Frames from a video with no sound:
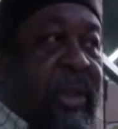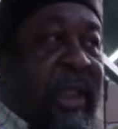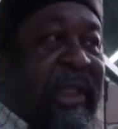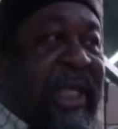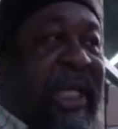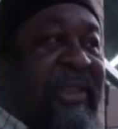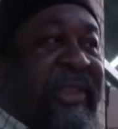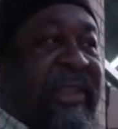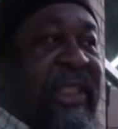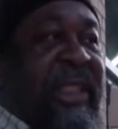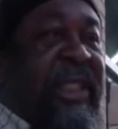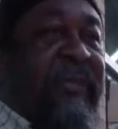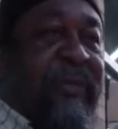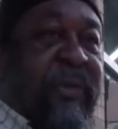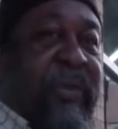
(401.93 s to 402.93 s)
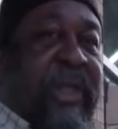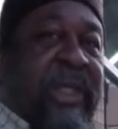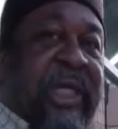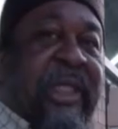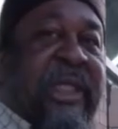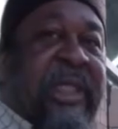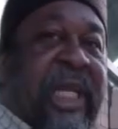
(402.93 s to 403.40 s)
But that seed from
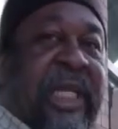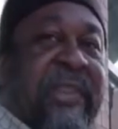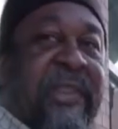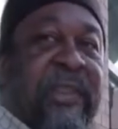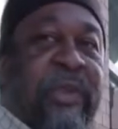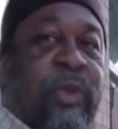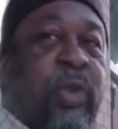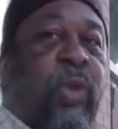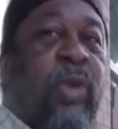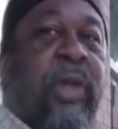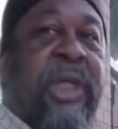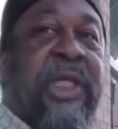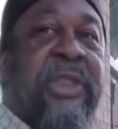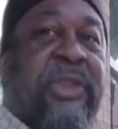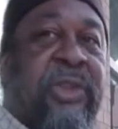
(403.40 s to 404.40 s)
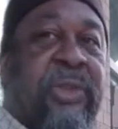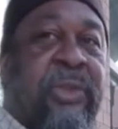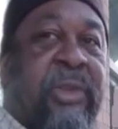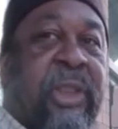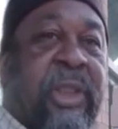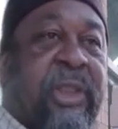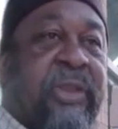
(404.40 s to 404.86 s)
another nation is growing into you.